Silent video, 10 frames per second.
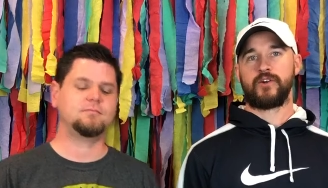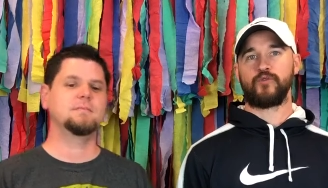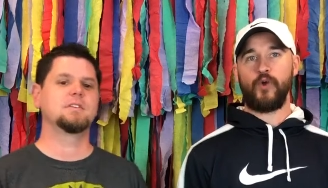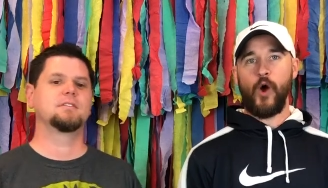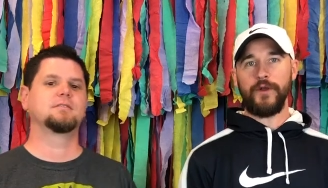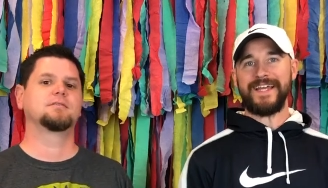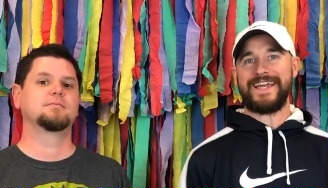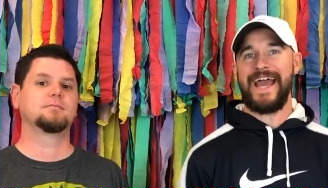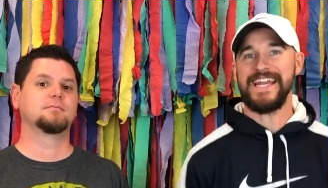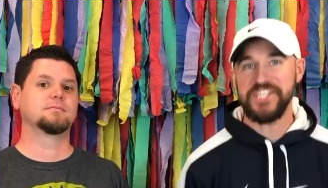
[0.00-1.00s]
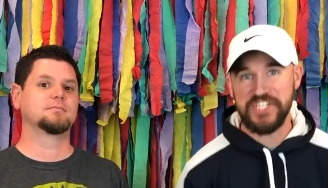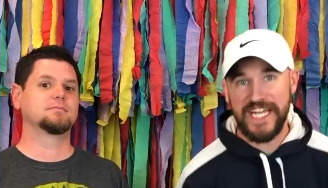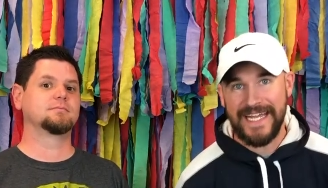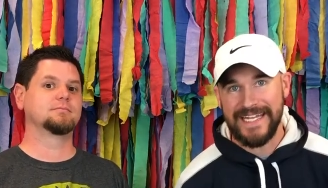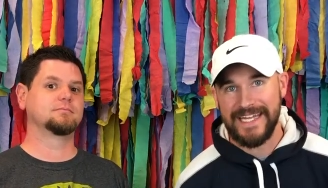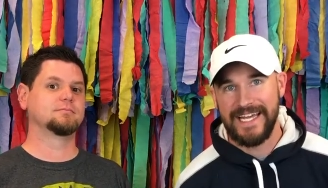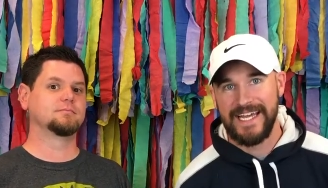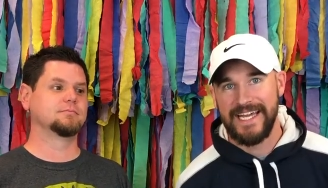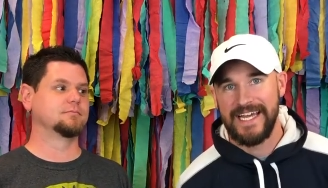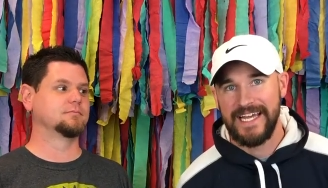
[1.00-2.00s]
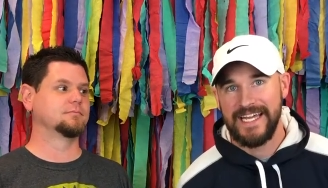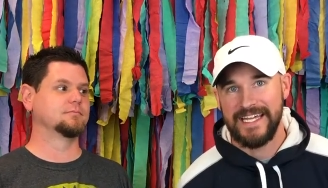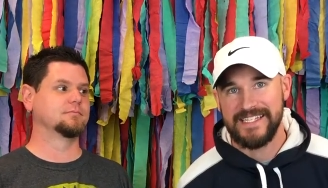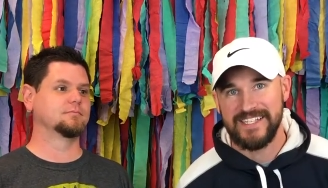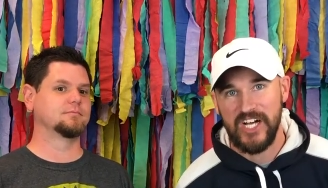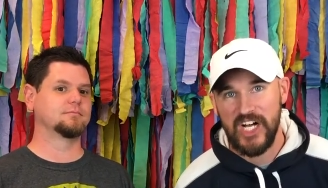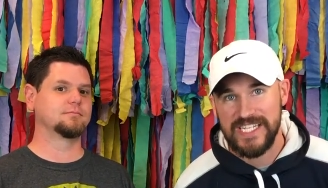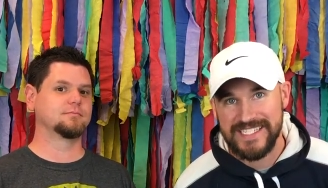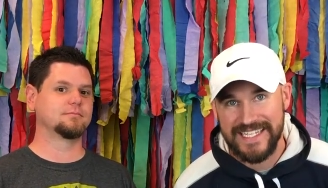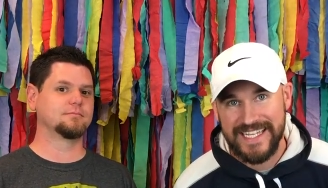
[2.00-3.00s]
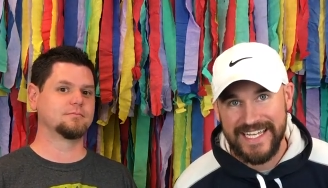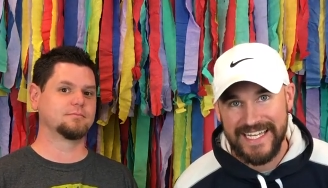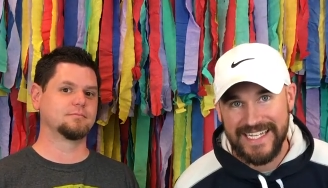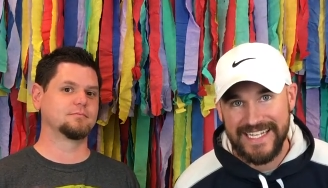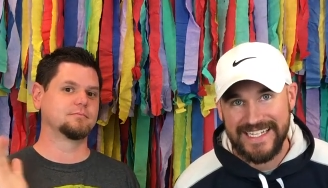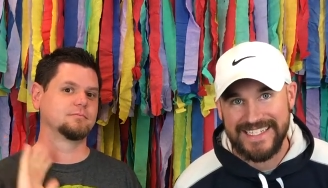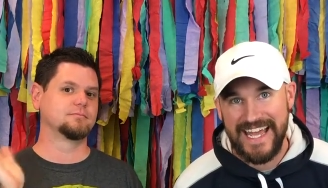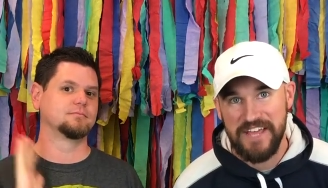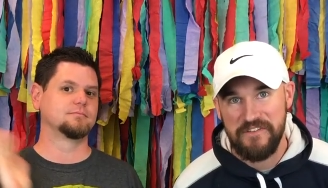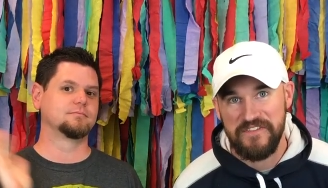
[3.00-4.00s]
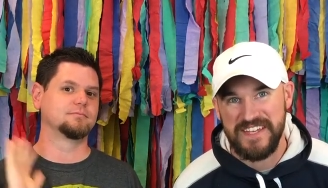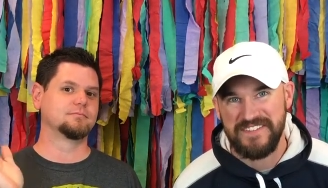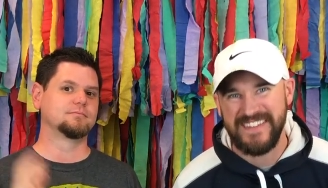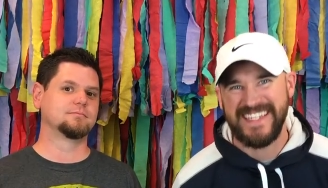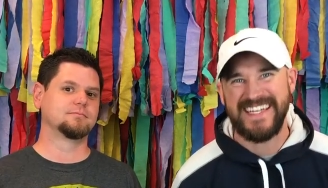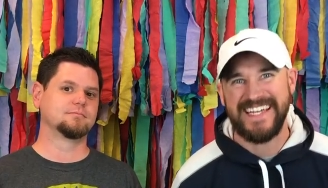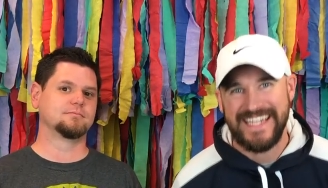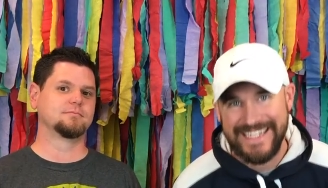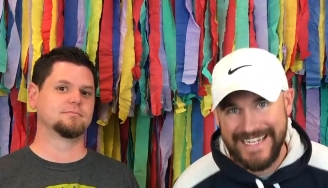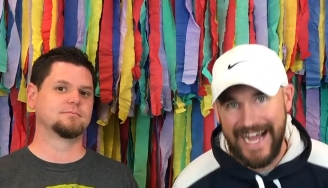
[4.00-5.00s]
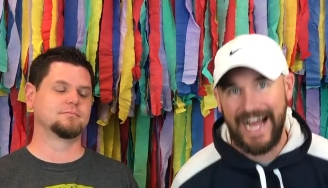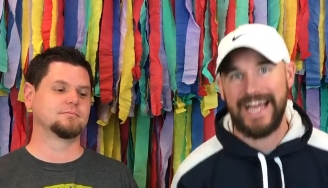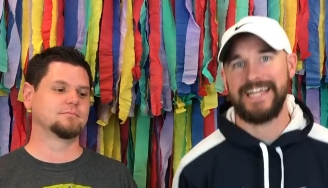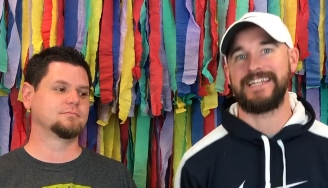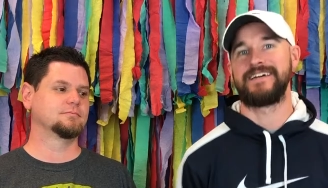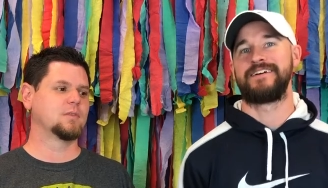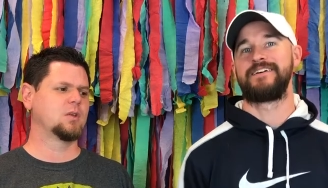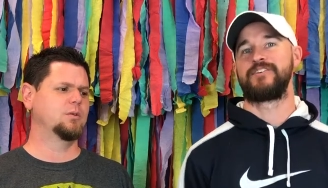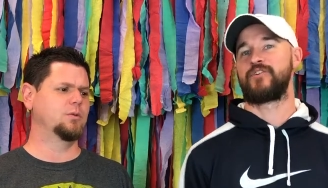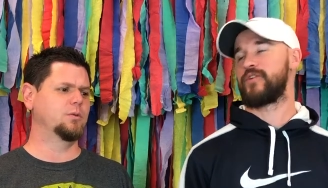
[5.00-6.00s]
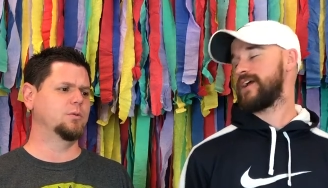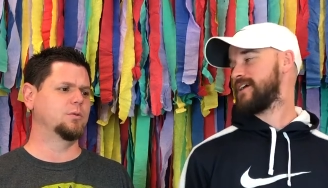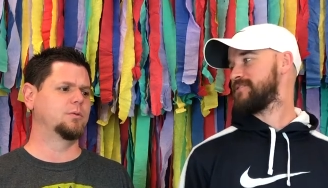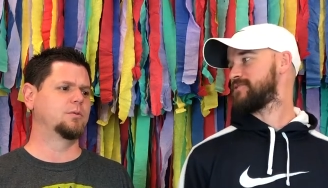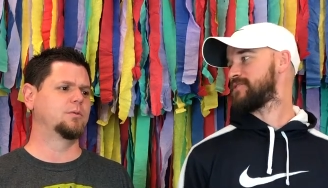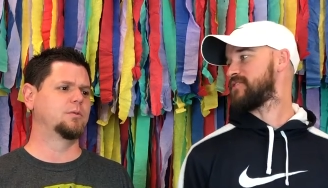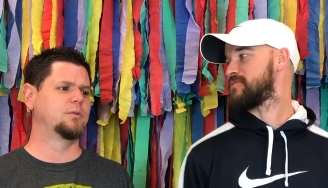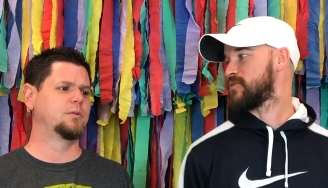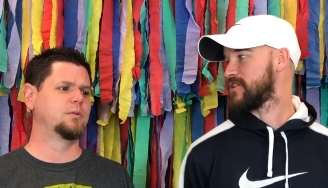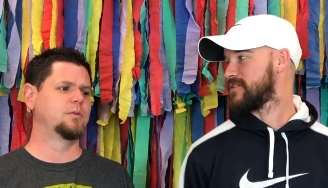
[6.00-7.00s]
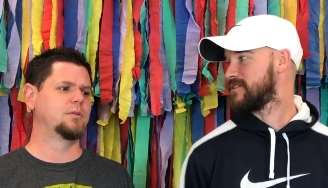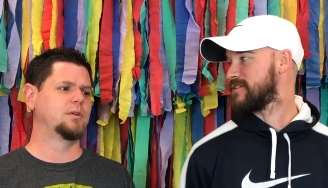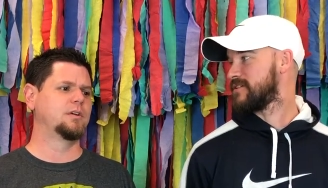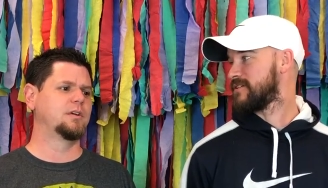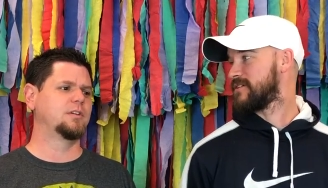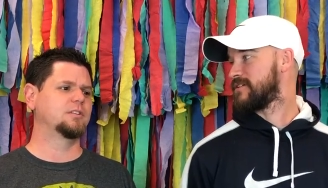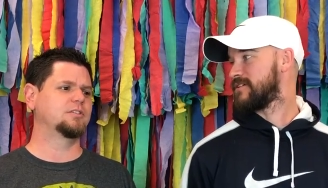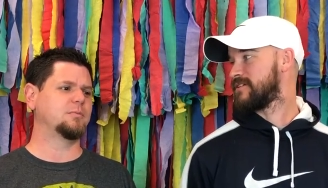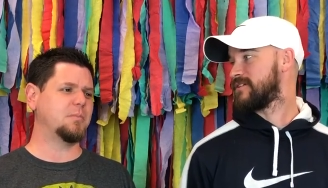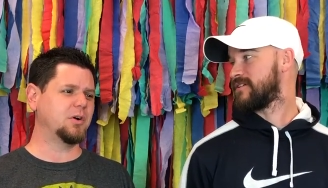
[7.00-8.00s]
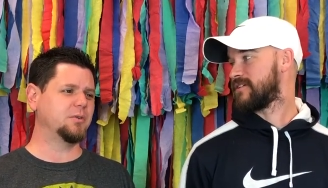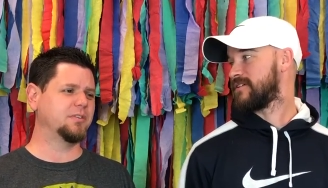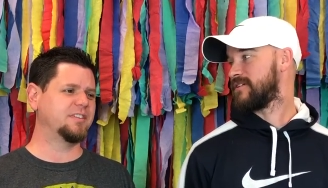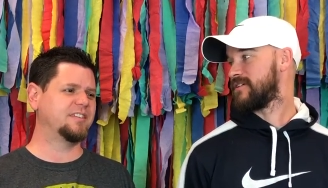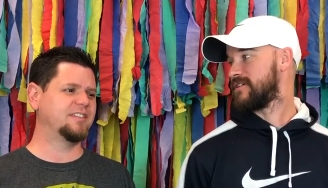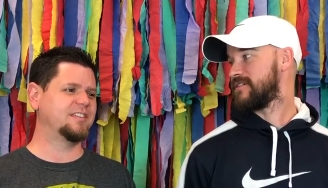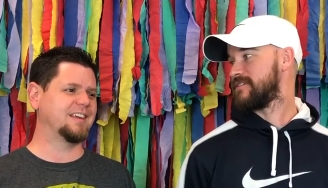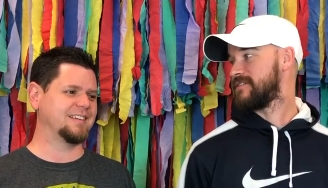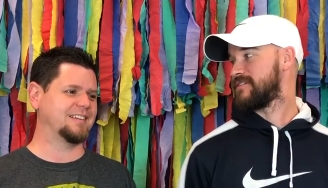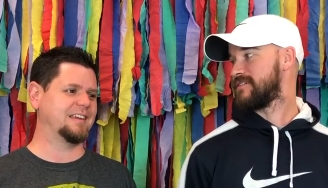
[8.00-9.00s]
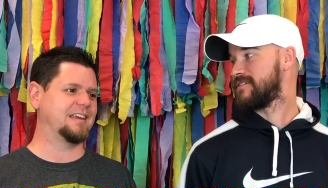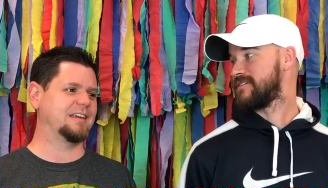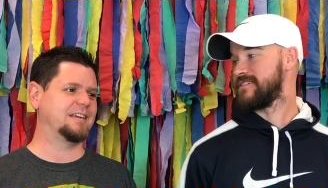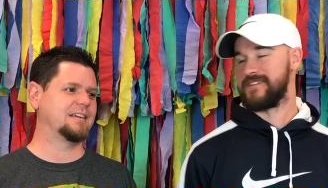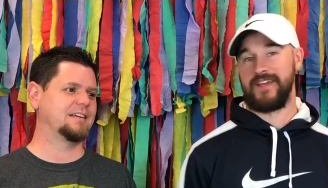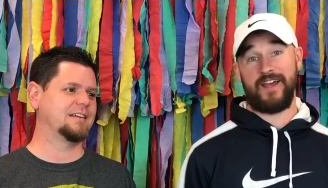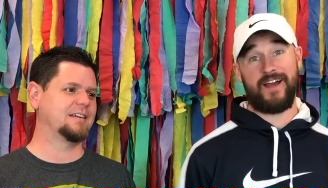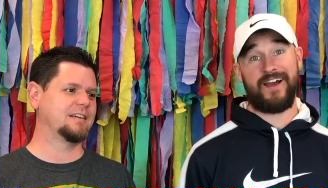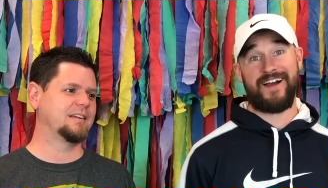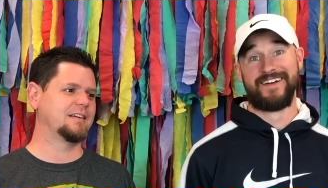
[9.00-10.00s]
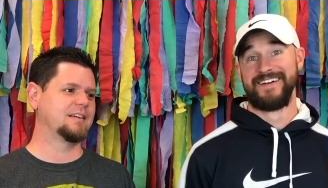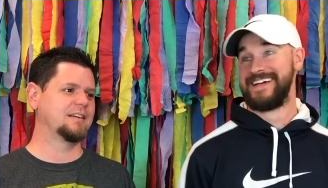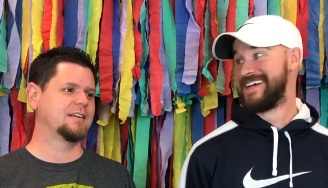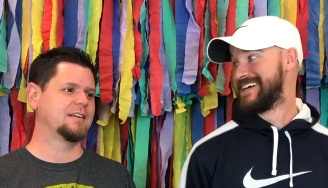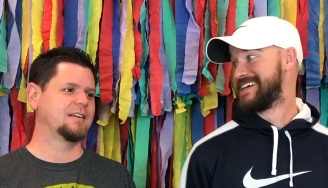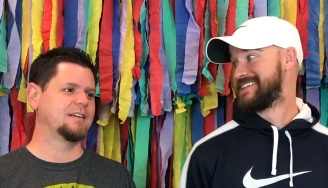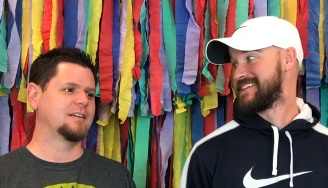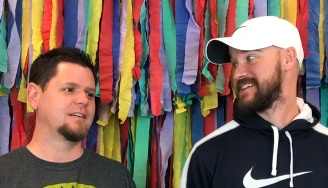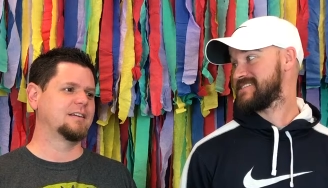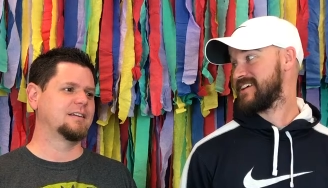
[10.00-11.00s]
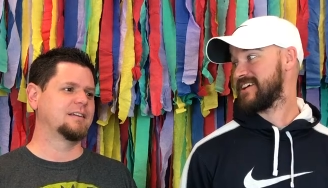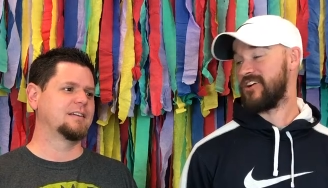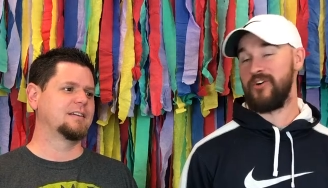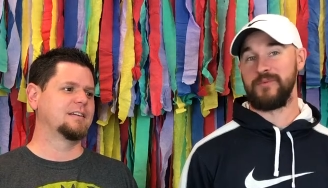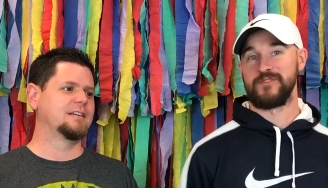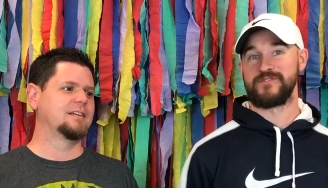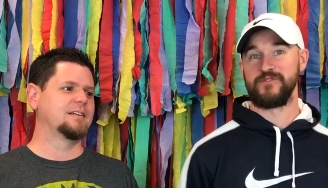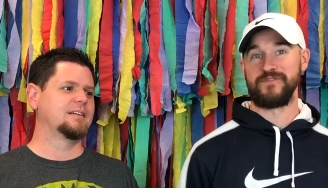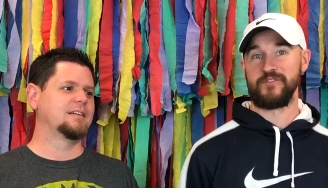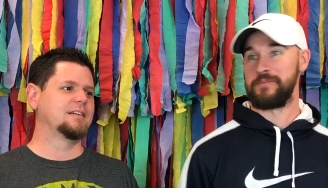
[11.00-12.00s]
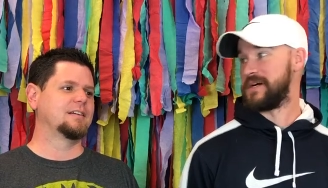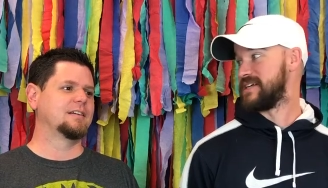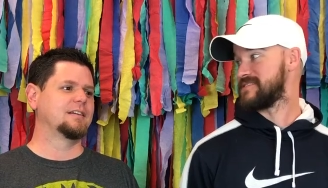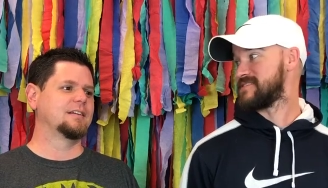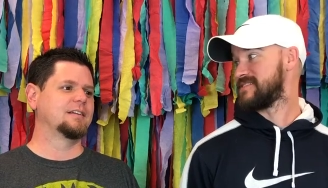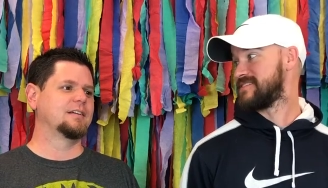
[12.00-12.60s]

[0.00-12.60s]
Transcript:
Speaker 1: Coronacation! It's us again, day 59. Corey, how you doing this morning? Tomorrow's 60. Yeah, that's like almost two full months.